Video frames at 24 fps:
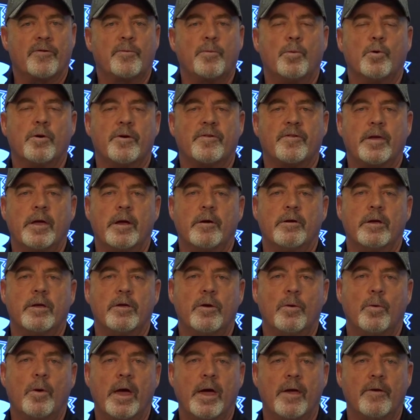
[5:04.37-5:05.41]
sports here at
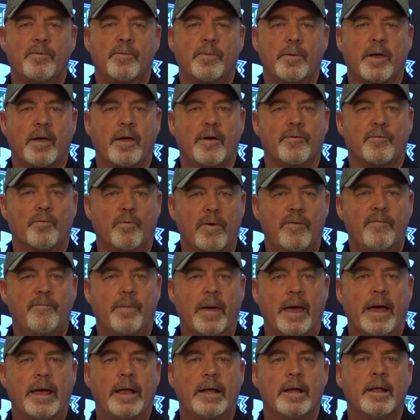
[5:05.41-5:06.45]
UH, because we've
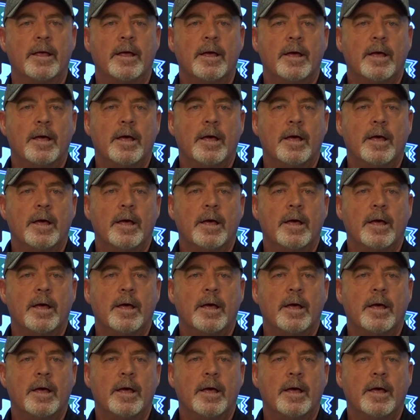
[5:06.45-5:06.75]
been